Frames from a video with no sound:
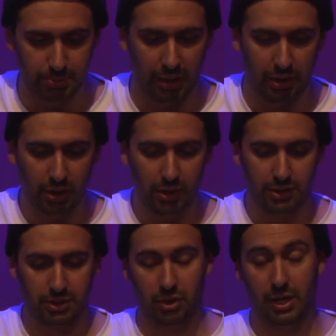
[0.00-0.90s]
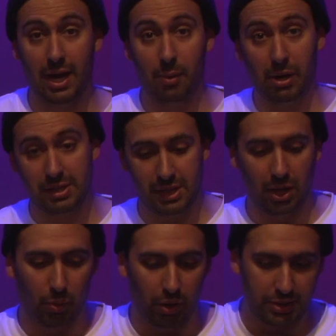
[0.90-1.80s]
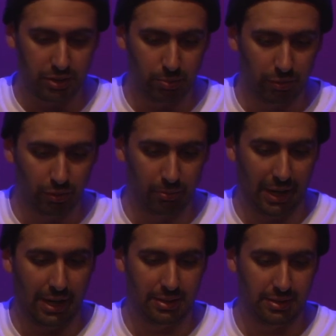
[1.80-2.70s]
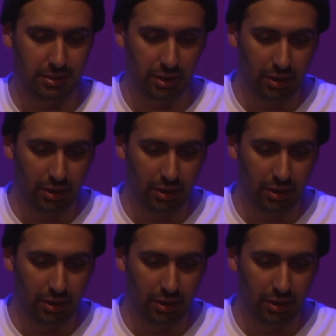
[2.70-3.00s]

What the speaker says: But so now my DIY supergroup has